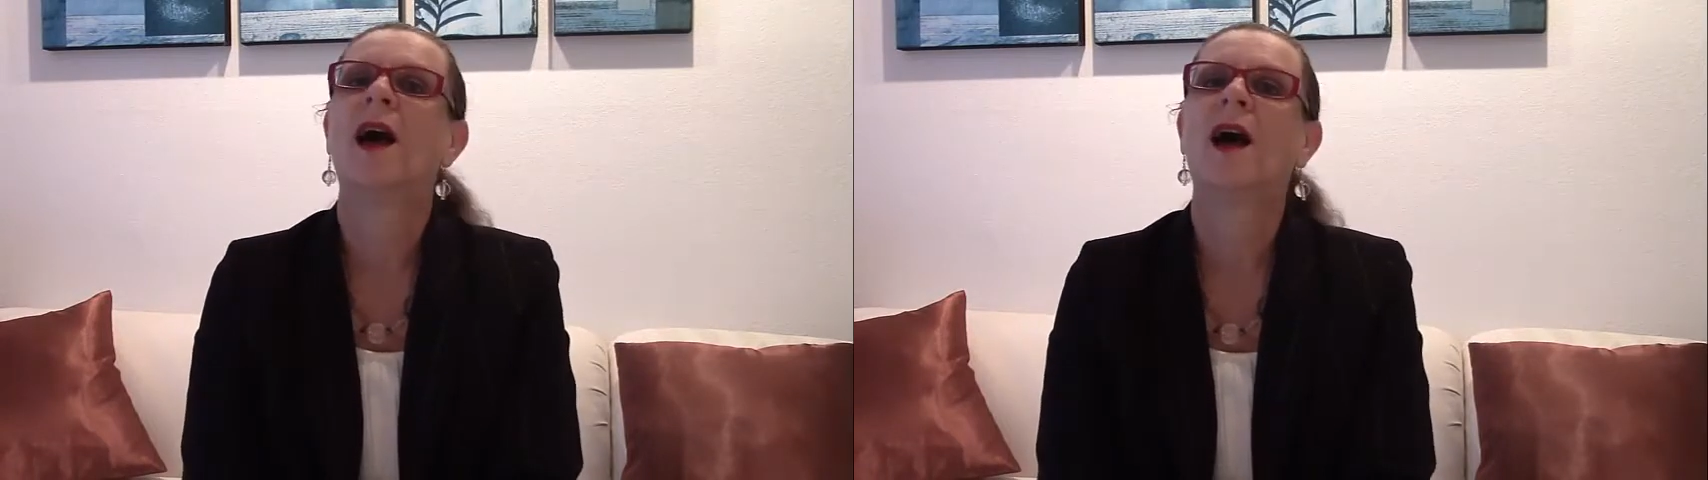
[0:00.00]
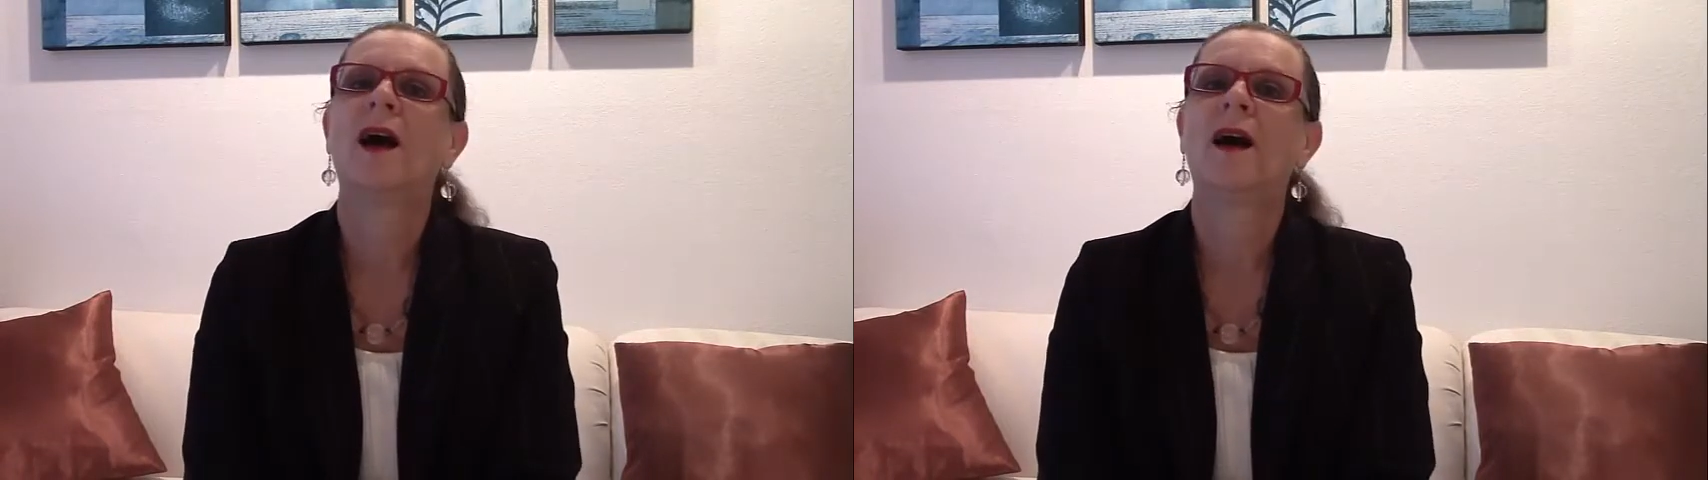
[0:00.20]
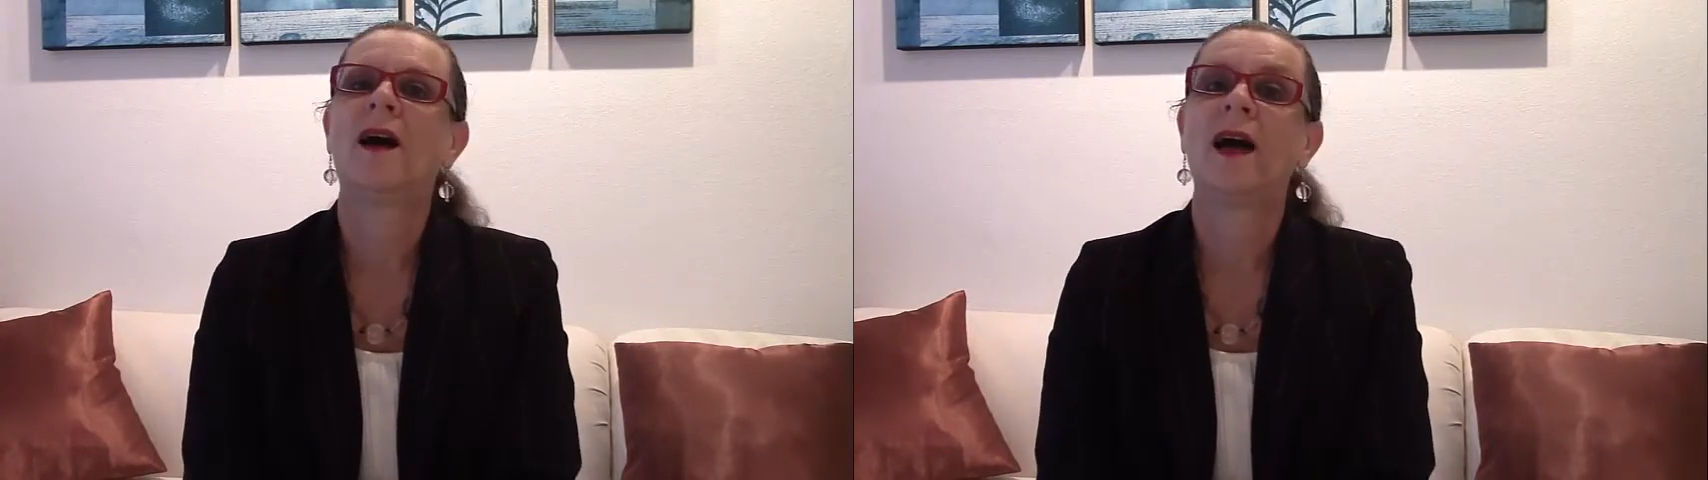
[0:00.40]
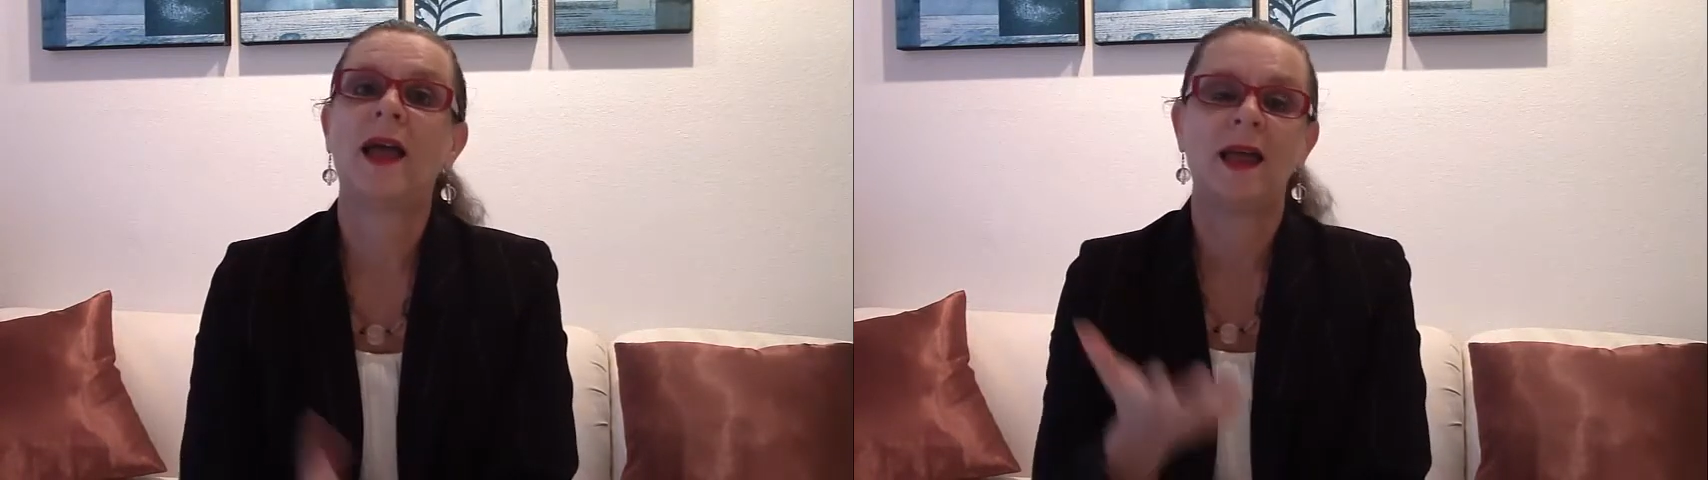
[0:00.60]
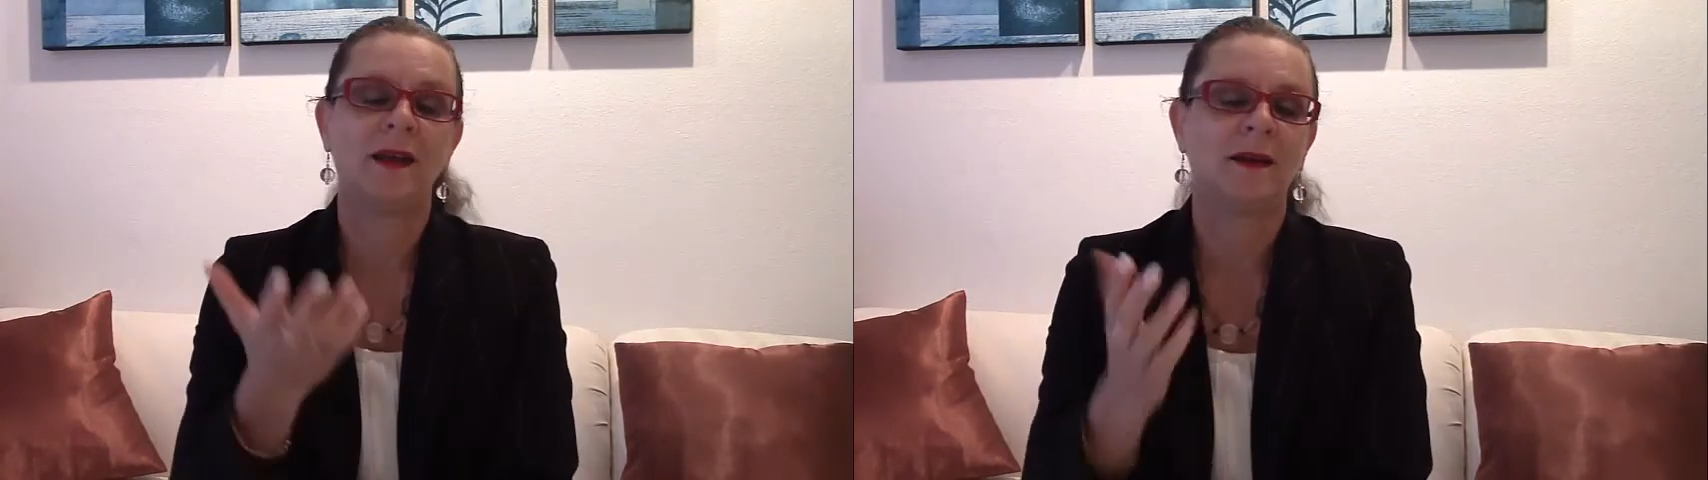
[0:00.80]

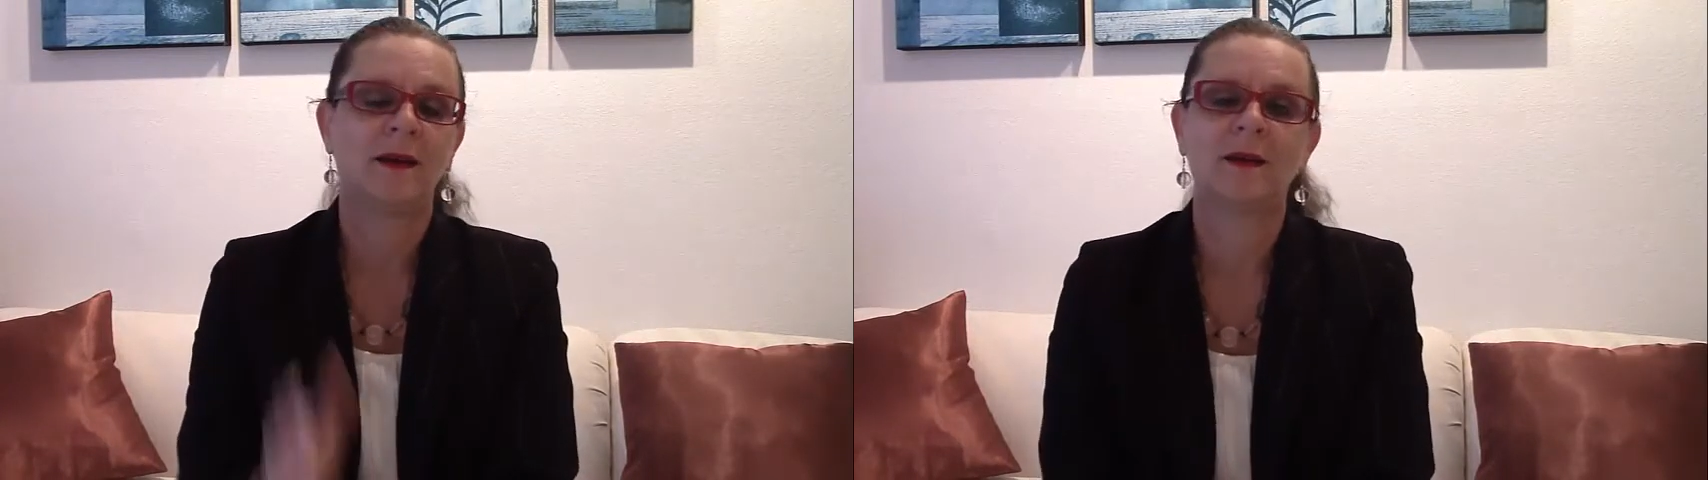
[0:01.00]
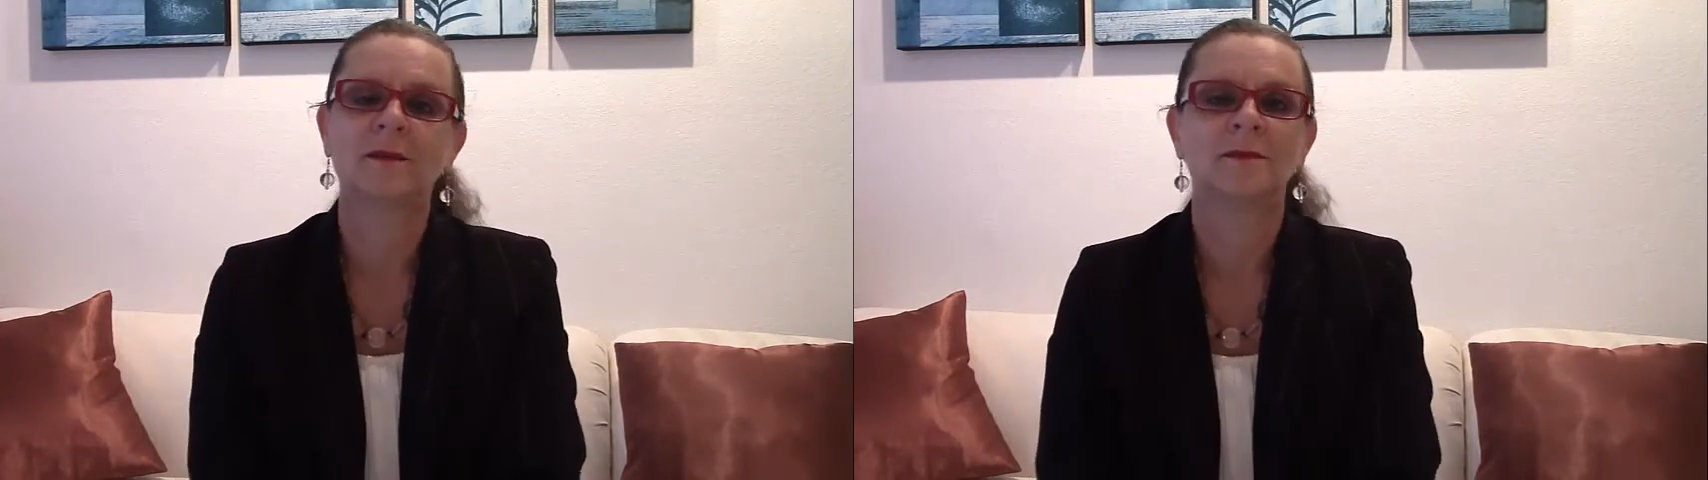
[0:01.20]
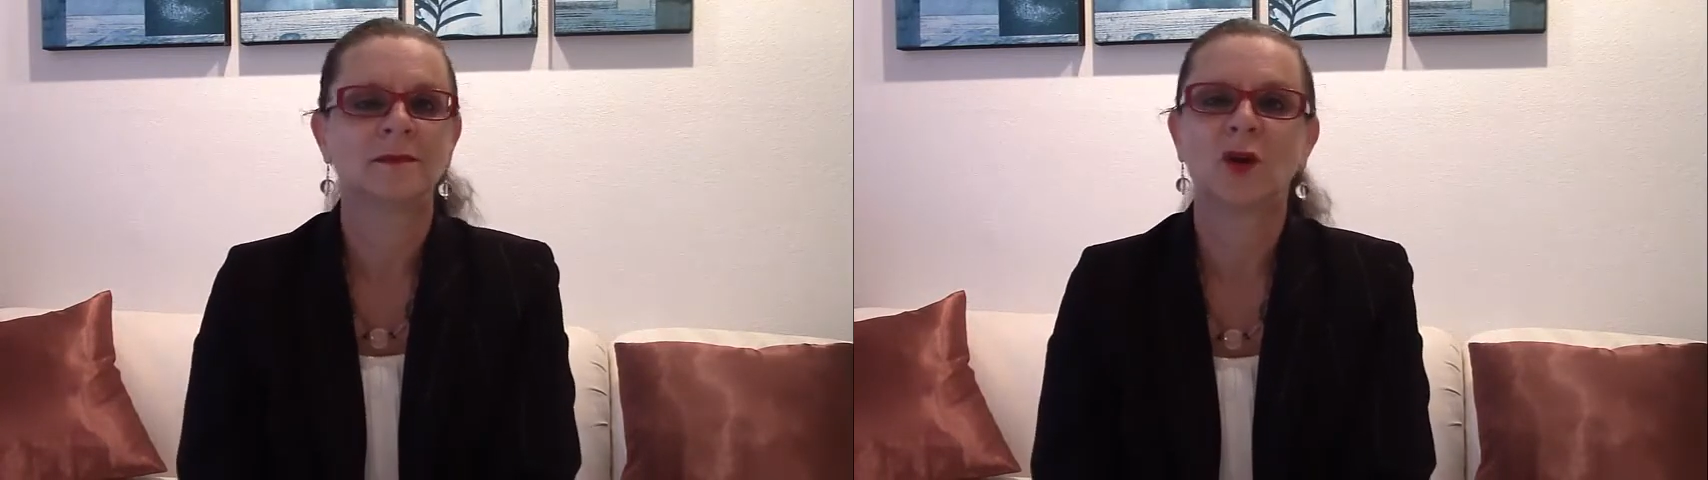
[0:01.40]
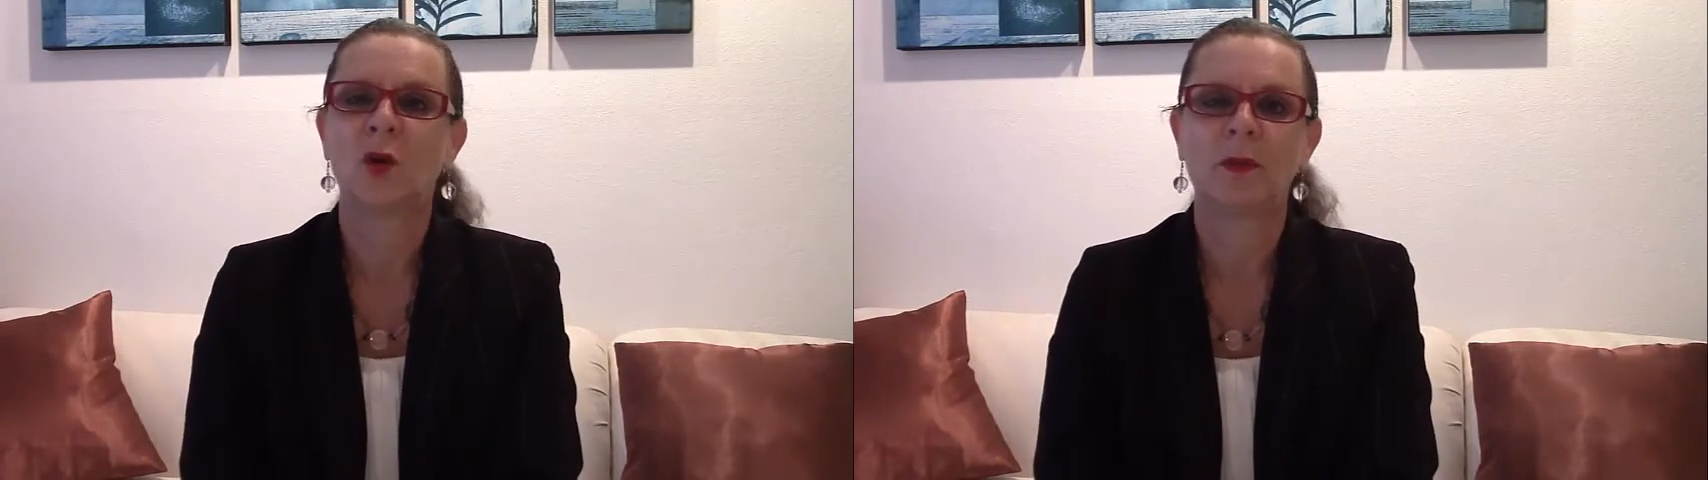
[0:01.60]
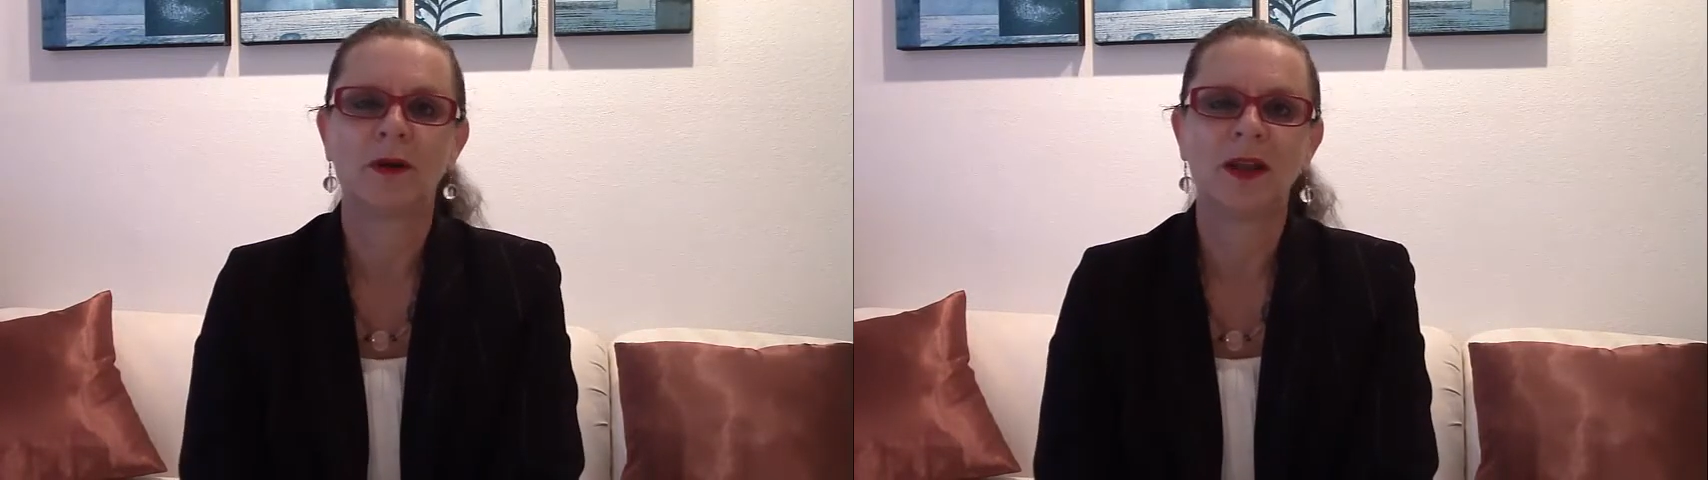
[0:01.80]
and
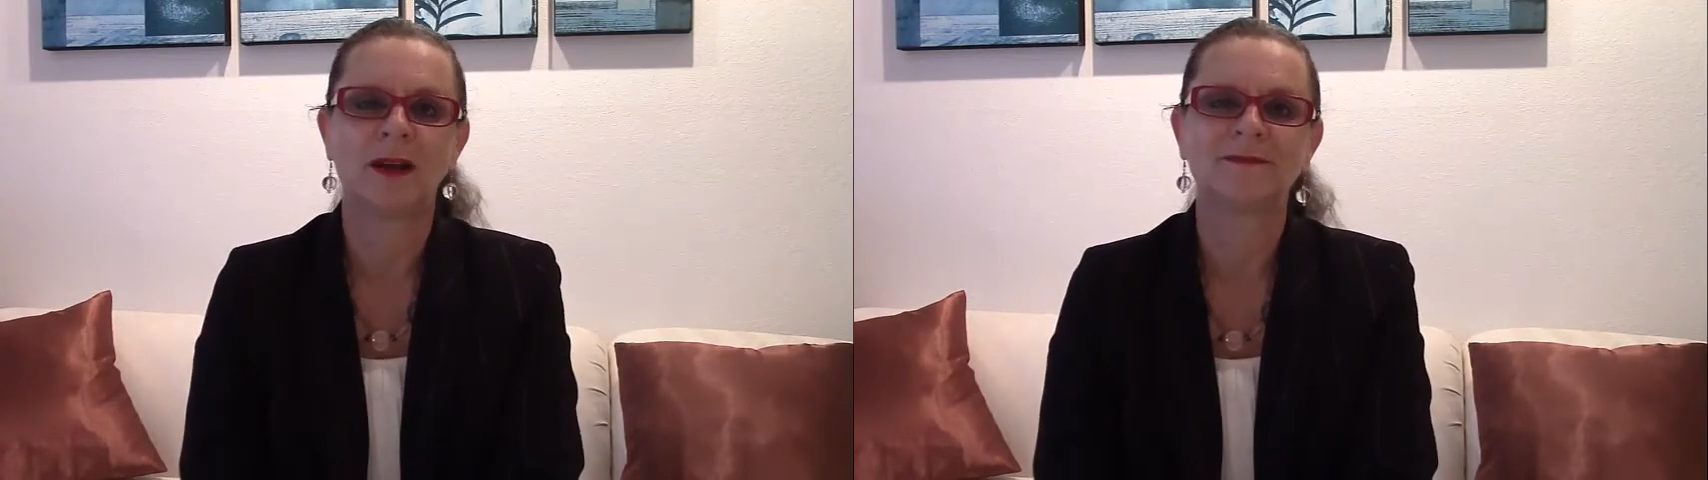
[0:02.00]
call Maria.